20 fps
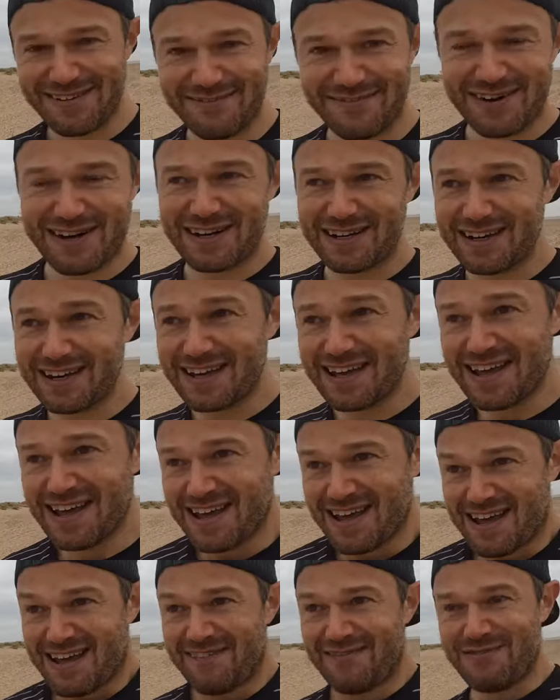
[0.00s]
friendly.
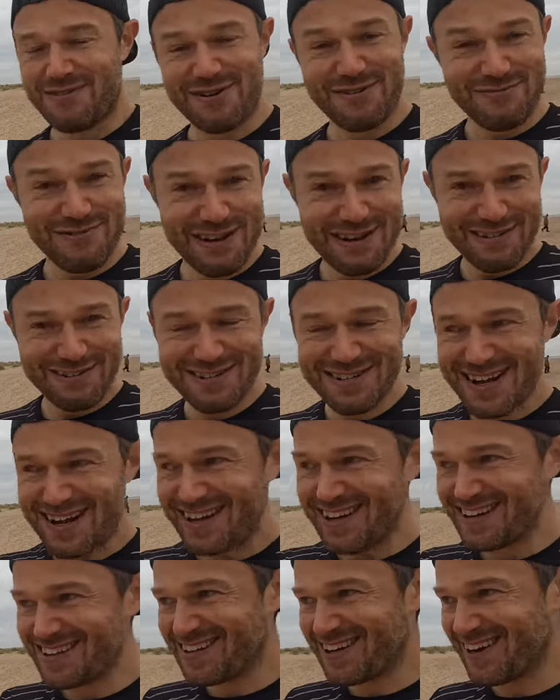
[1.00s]
If you want a real
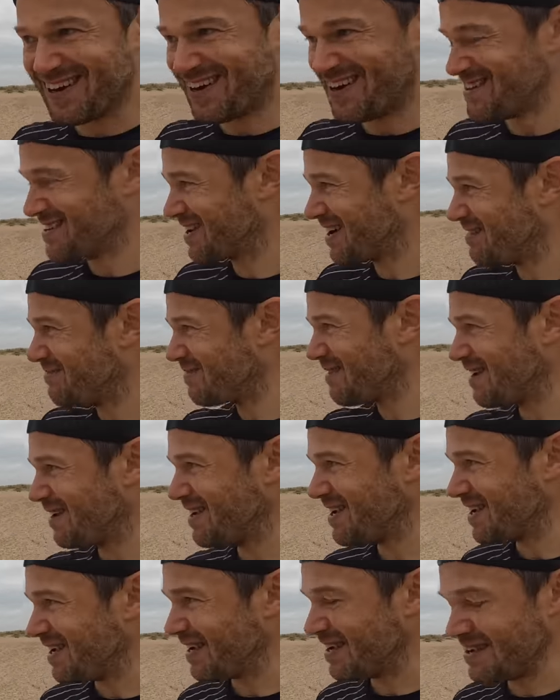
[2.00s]
challenge, come down
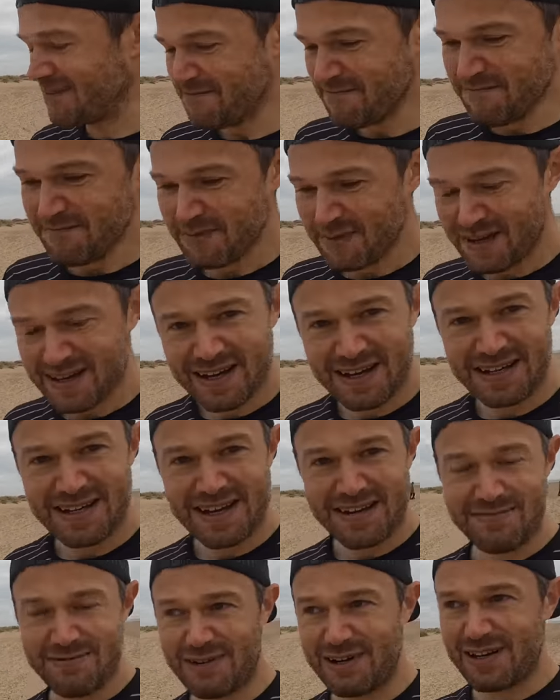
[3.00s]
here. And
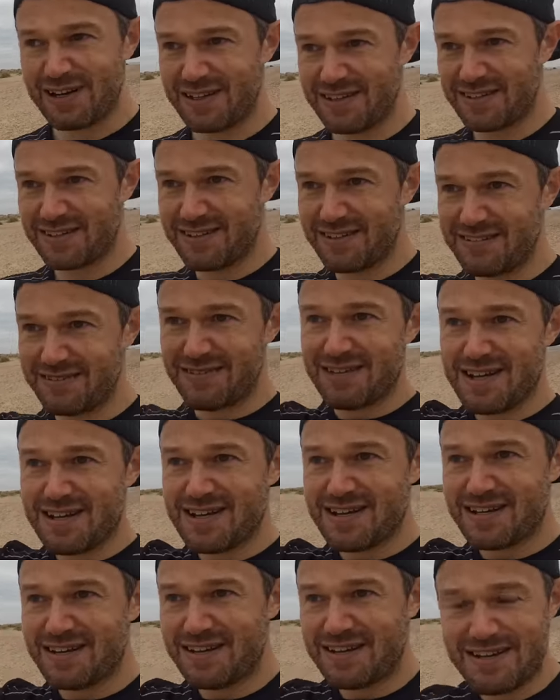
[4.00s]
yeah, we'll link to
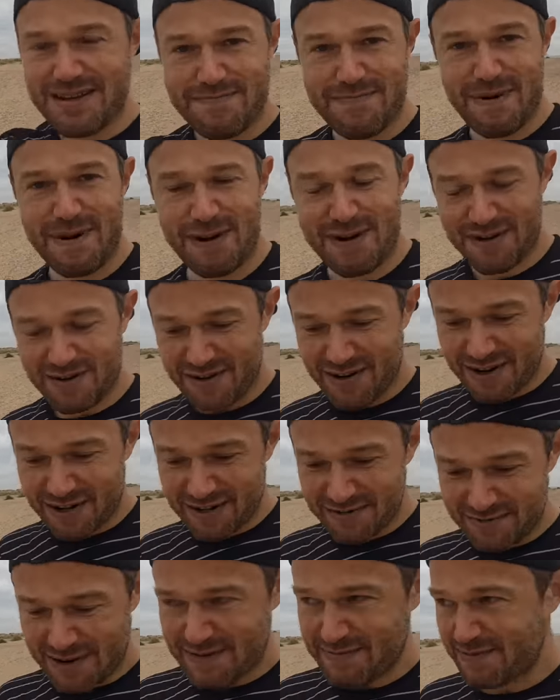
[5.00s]
the
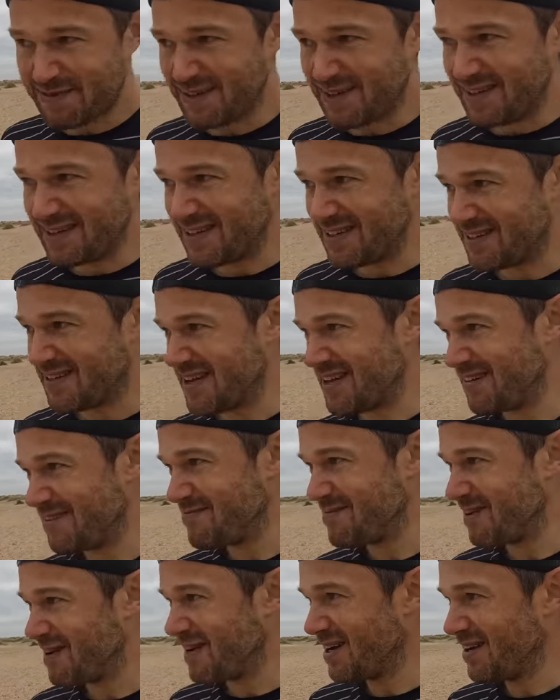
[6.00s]
Parkrun website down
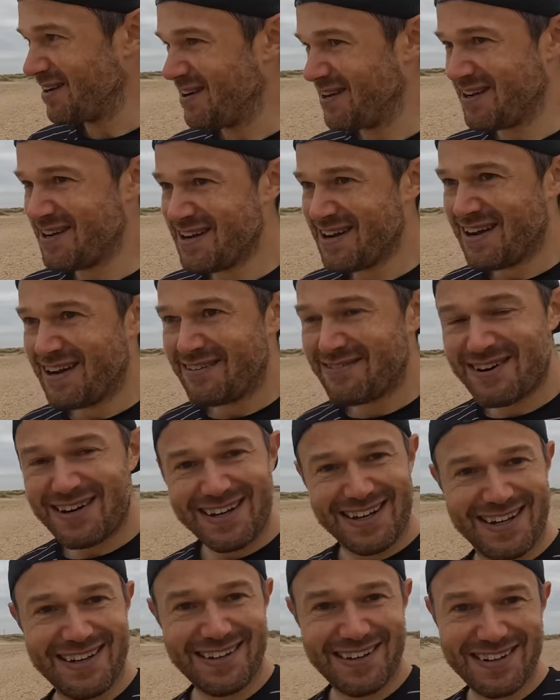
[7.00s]
below.
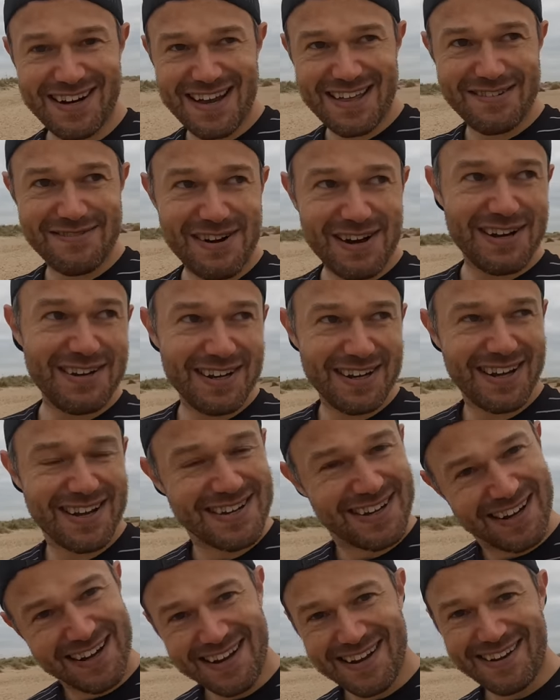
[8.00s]
Right, I'm going to hit the road
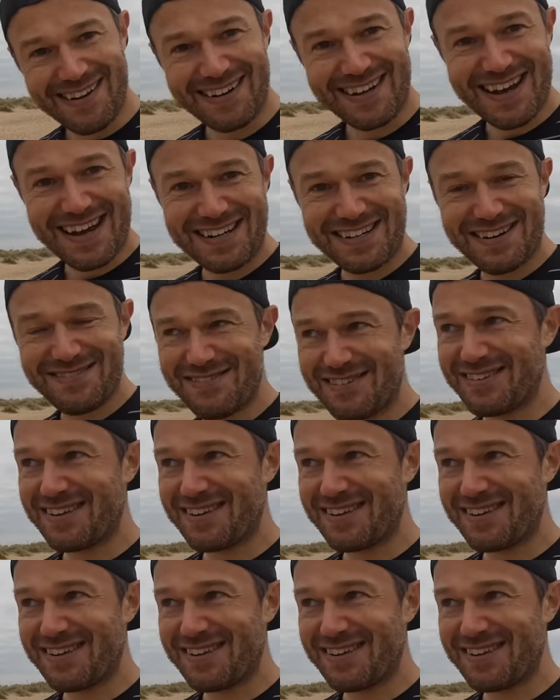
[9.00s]
and catch up with